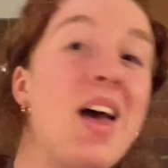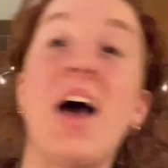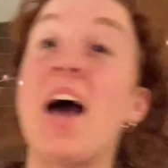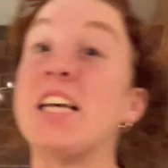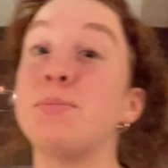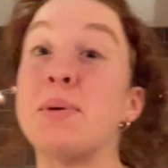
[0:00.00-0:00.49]

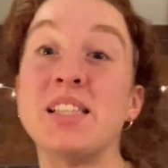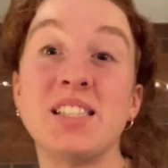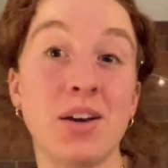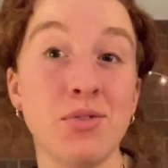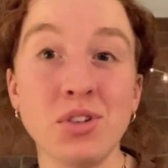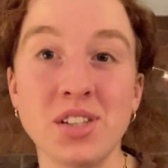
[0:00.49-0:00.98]
I spent
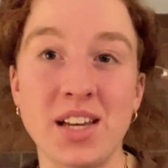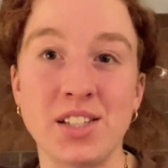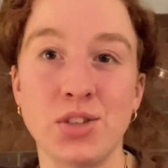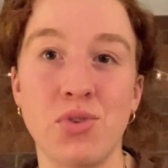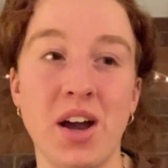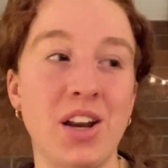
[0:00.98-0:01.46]
several
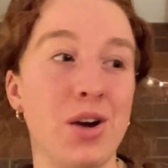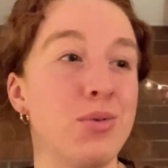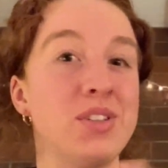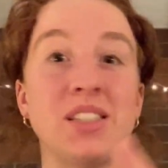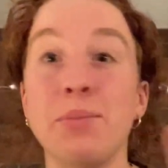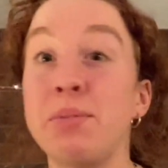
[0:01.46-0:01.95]
days in Rhino
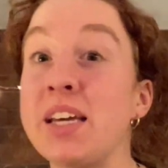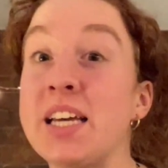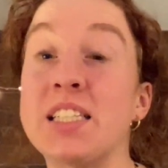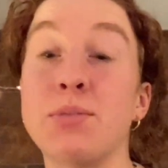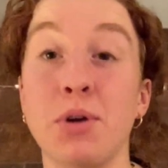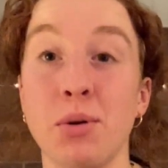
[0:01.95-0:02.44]
simply
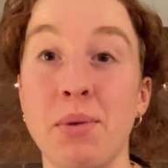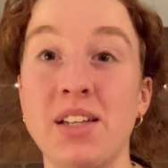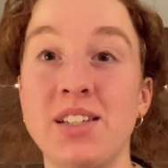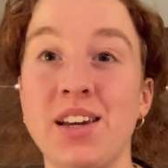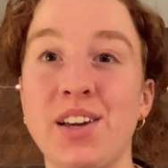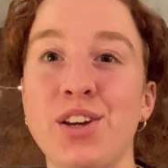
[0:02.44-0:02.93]

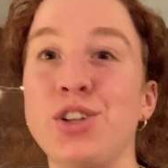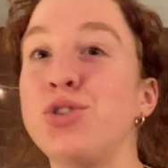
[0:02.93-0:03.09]
experimenting,